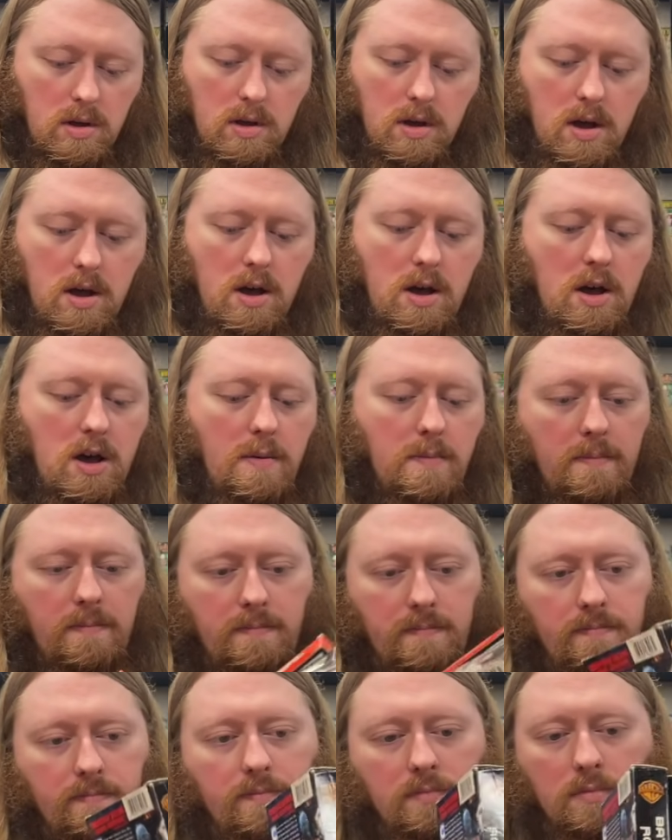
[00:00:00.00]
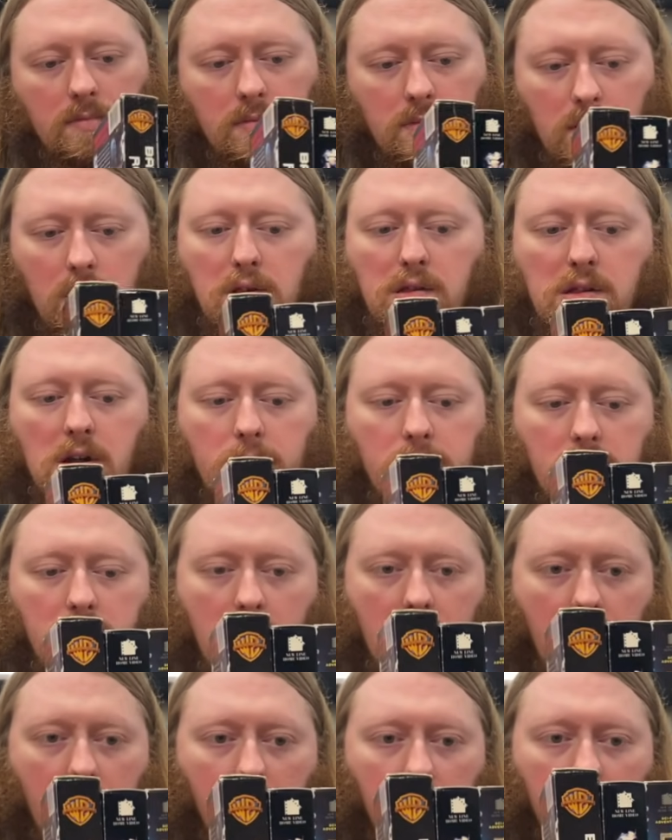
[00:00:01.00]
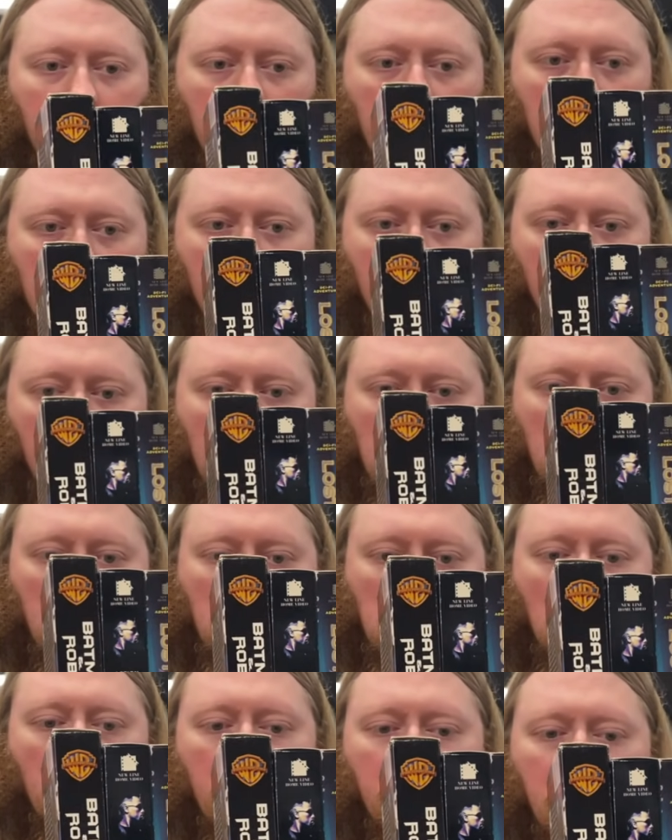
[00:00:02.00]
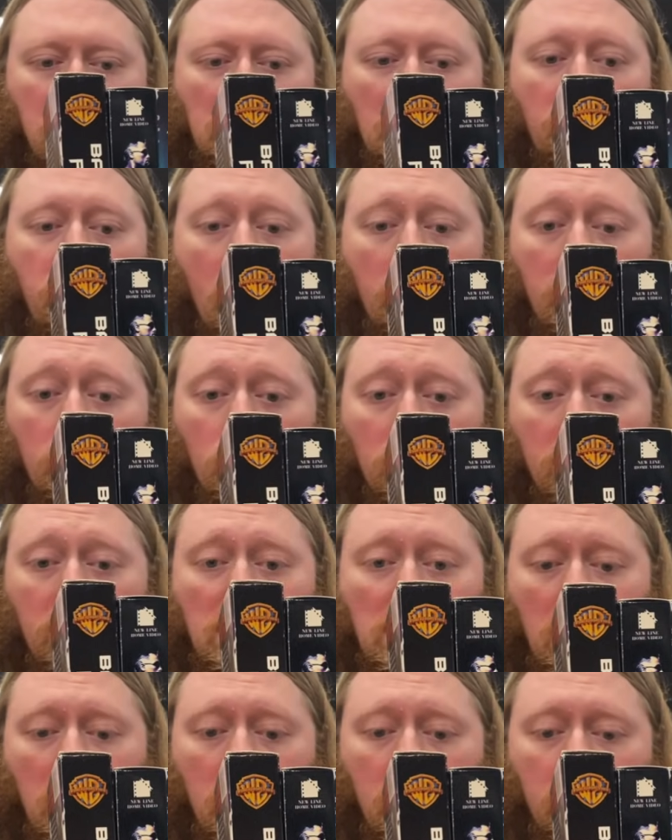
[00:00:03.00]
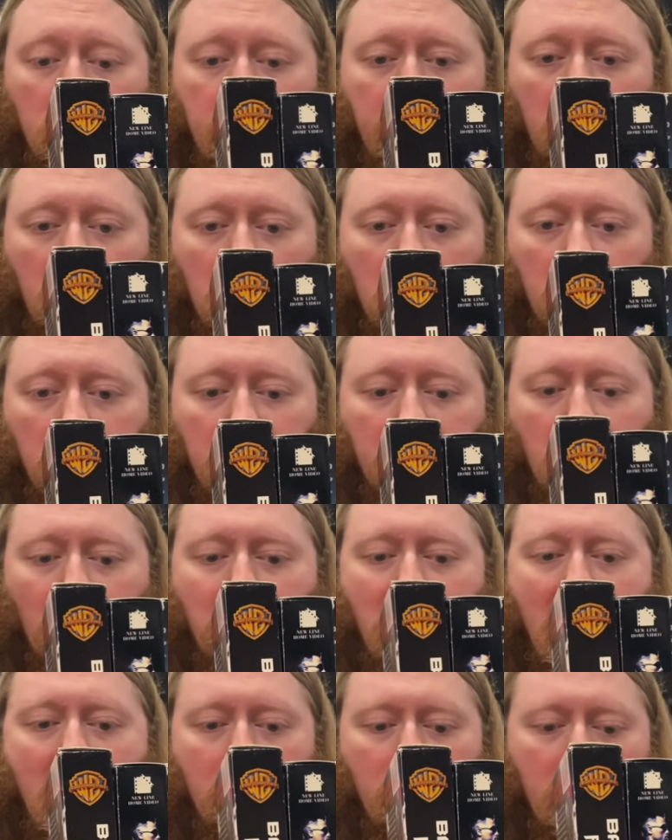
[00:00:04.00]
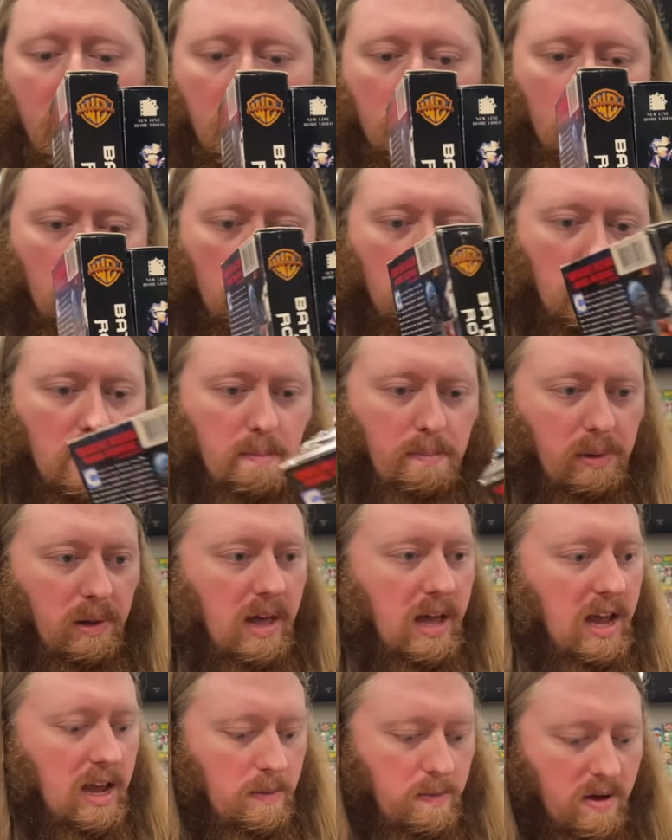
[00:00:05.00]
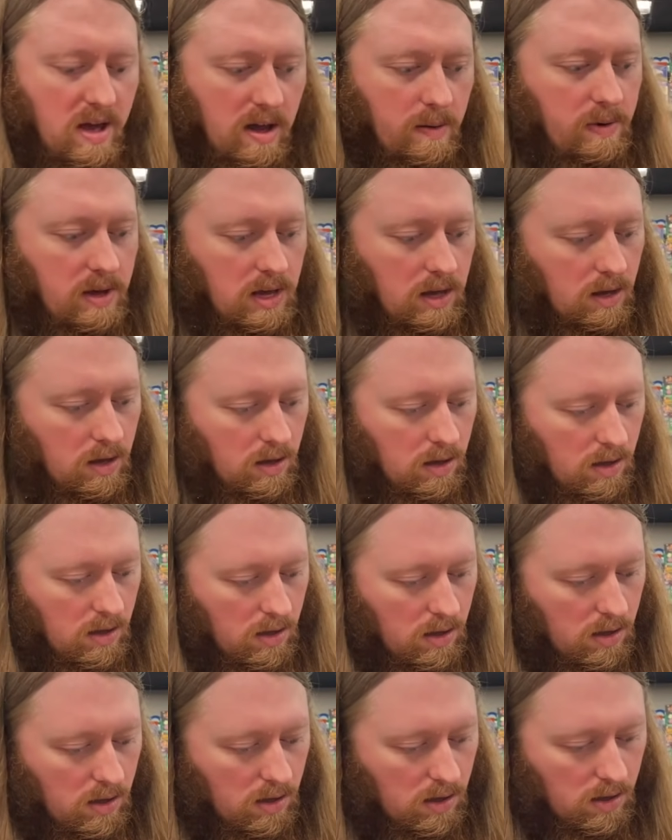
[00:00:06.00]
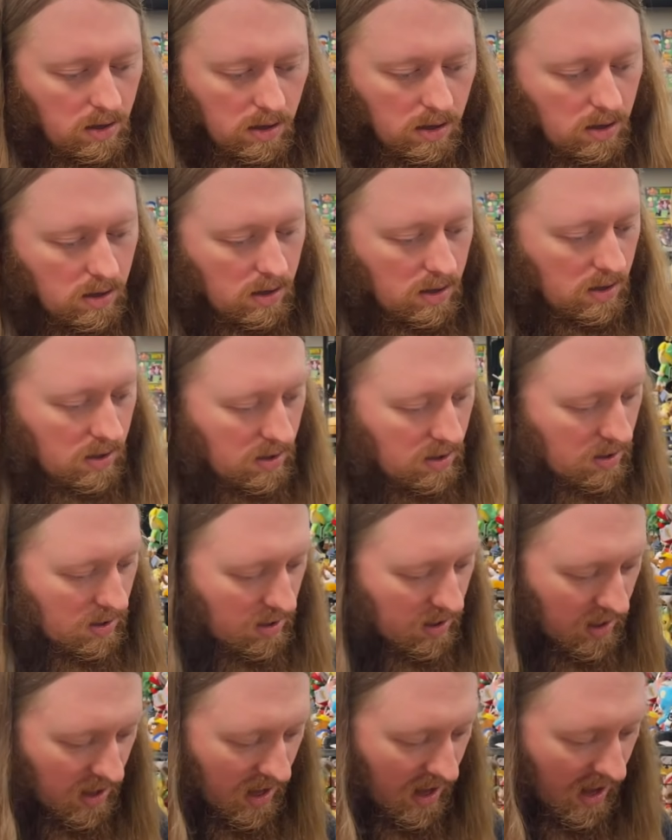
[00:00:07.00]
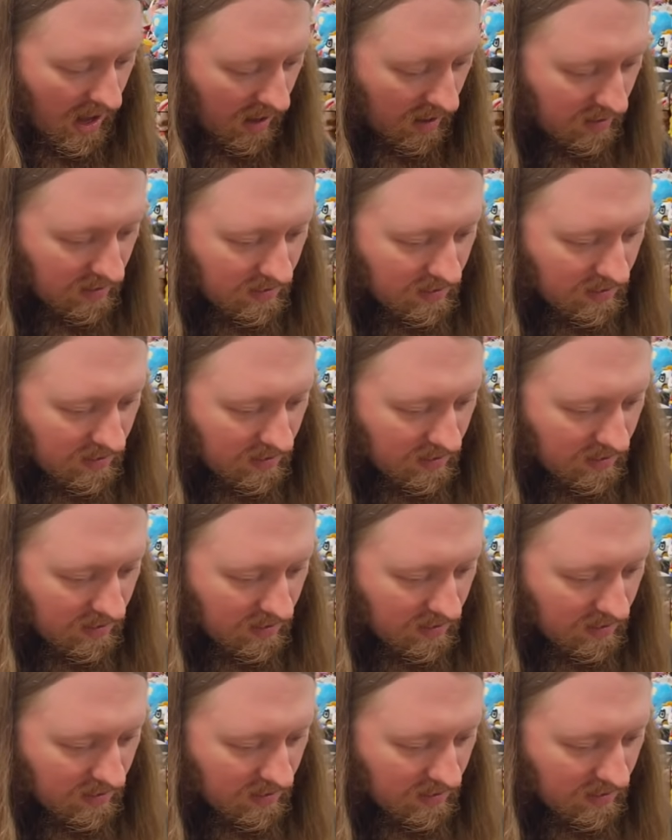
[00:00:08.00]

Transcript: Um, and some in there. See, some of these you probably would sell, like the like the Batman one, Blade, maybe. Ice Cube? yeah.